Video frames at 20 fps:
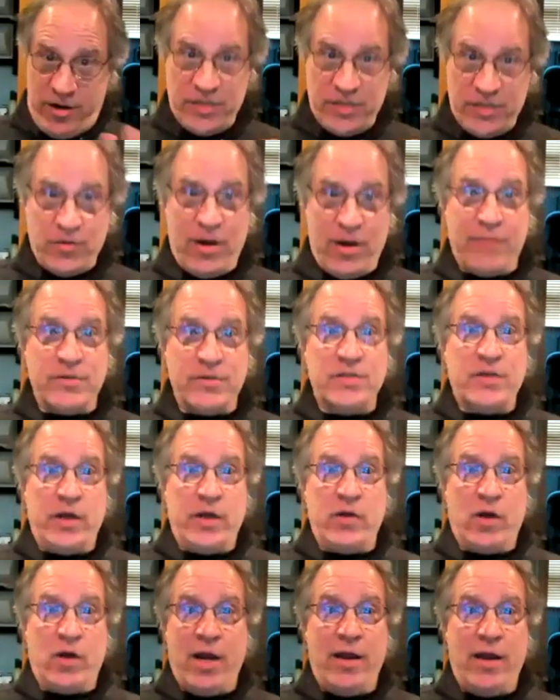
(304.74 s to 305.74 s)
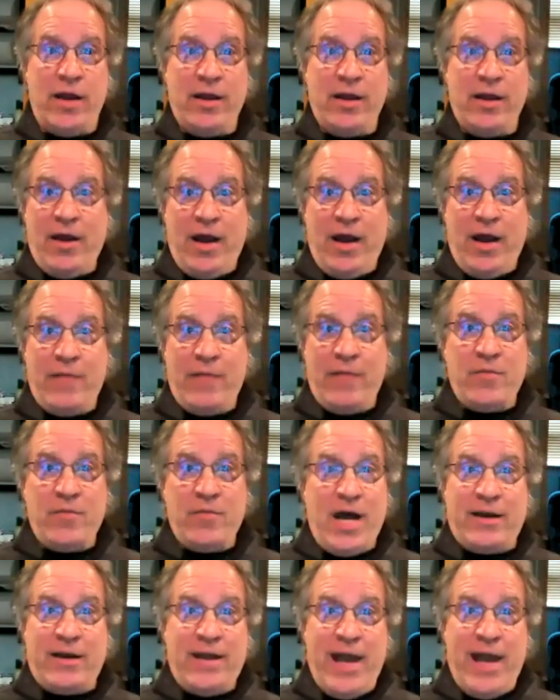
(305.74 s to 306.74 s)
as Robert said, or I'm
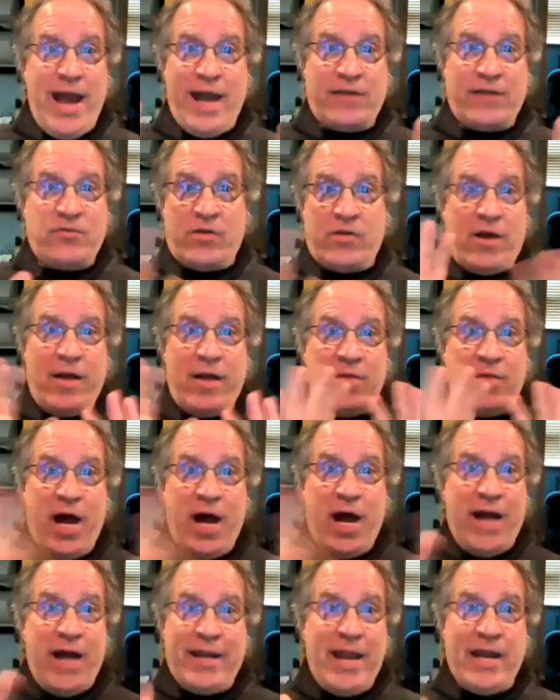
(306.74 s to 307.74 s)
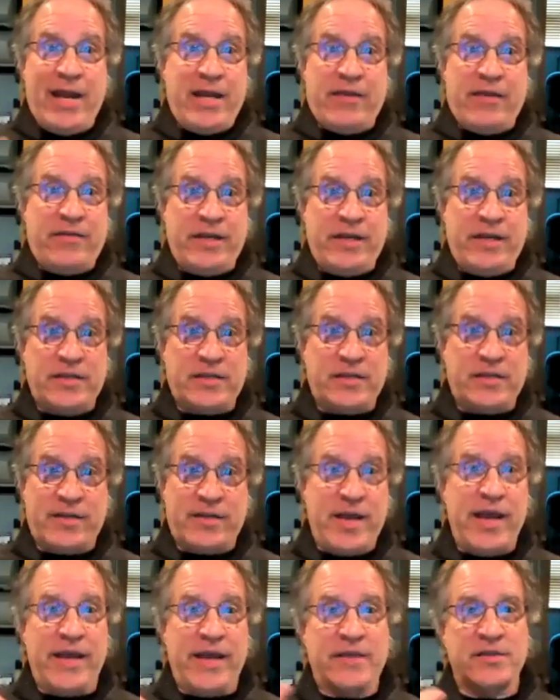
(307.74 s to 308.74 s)
not an actor, I'm not any of these
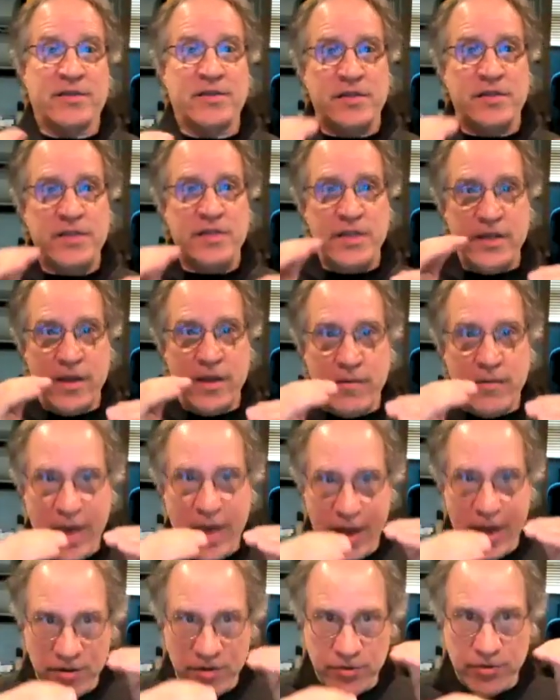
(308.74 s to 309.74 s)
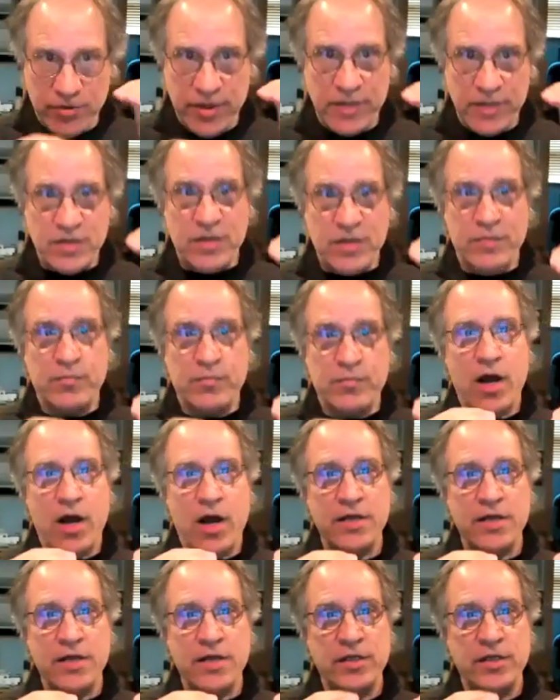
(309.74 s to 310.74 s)
things, to see them enter into the
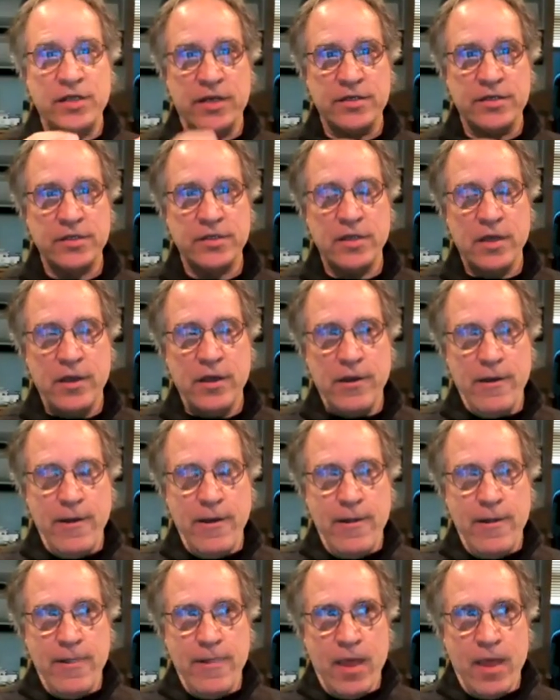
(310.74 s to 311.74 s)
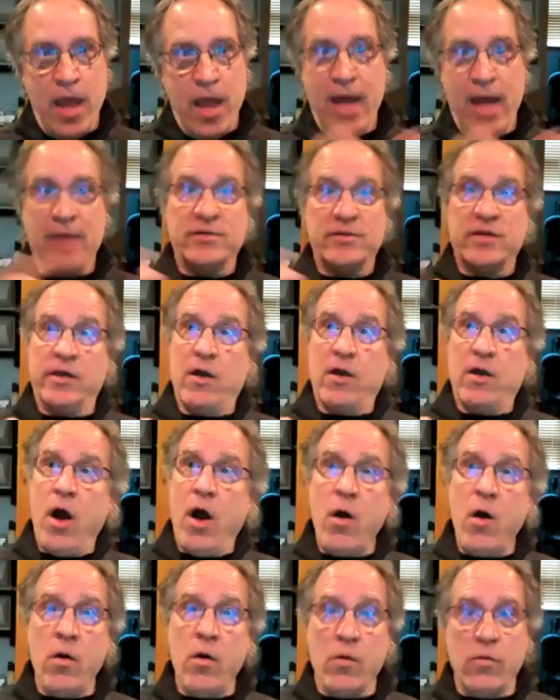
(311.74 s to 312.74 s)
process and say,
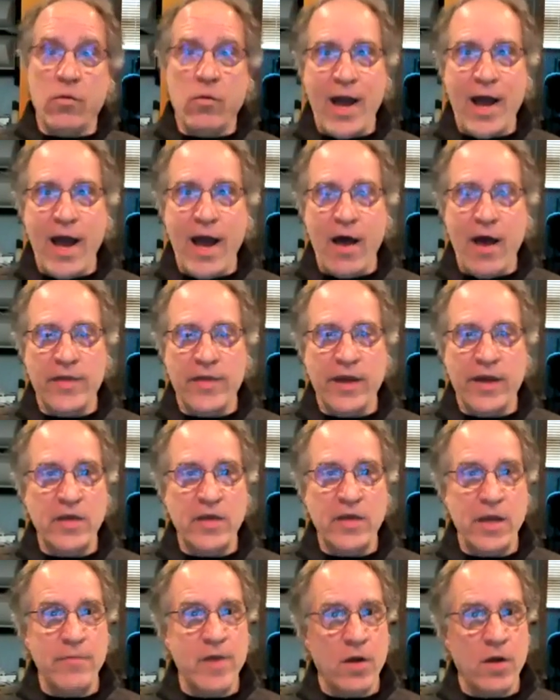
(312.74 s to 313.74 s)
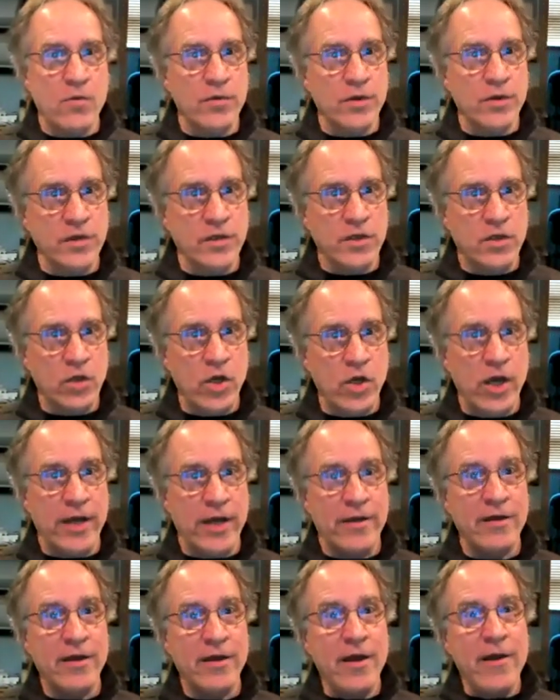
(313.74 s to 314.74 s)
oh, wow, that came out really good.